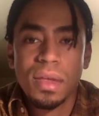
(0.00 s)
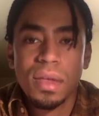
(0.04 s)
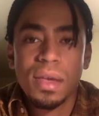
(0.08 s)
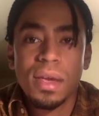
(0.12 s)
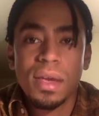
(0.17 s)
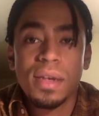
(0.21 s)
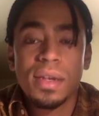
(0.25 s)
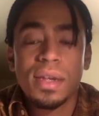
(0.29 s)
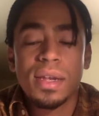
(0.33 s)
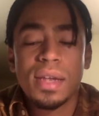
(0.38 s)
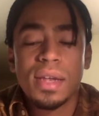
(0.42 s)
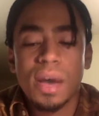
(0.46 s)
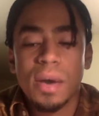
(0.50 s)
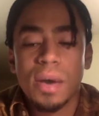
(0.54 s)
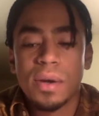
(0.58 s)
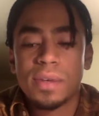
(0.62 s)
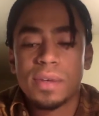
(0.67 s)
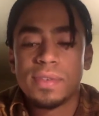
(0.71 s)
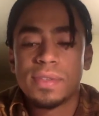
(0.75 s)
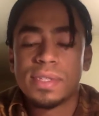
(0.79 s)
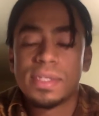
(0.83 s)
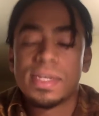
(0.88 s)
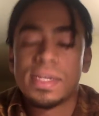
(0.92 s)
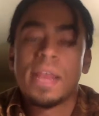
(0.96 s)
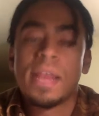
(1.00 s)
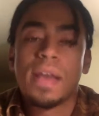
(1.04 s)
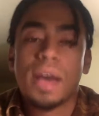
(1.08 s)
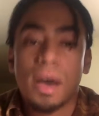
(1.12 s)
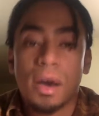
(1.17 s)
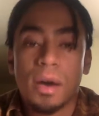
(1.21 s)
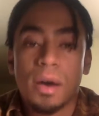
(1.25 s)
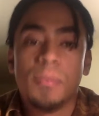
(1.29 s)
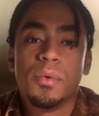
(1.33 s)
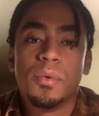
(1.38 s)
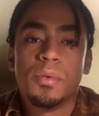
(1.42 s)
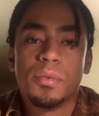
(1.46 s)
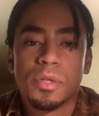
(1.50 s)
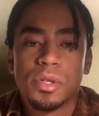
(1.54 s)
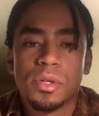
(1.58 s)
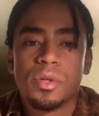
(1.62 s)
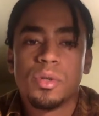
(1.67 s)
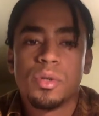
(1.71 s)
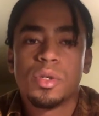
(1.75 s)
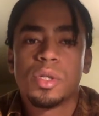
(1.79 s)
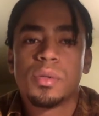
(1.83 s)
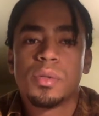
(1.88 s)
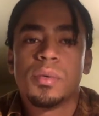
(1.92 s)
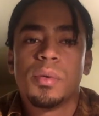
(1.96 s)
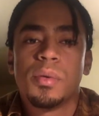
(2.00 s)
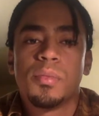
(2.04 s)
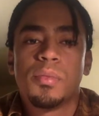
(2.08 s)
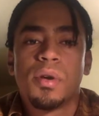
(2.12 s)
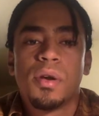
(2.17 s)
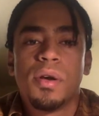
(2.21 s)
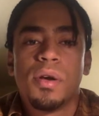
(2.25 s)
It did, however, say that I'm also